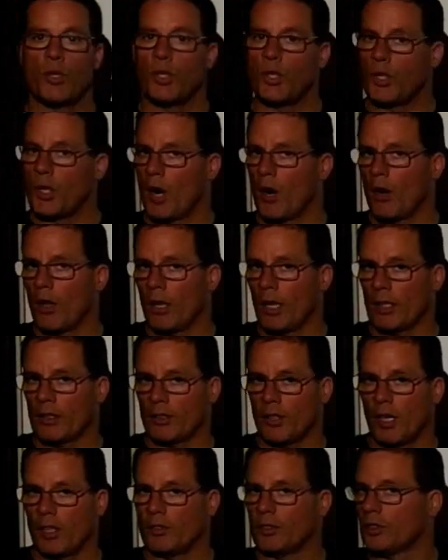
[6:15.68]
shared
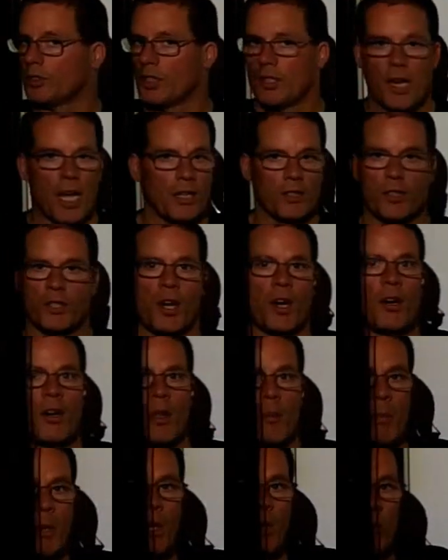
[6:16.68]
electrons. They're not sharing
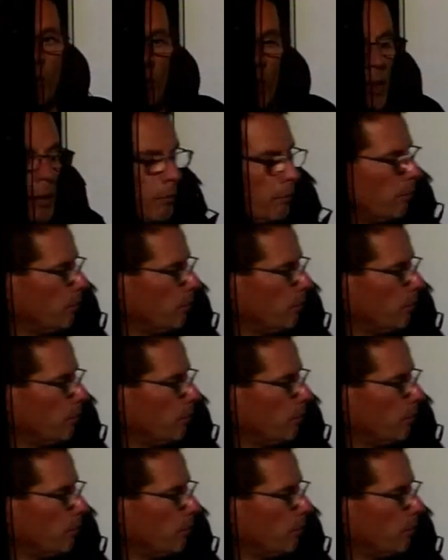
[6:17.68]
them equally.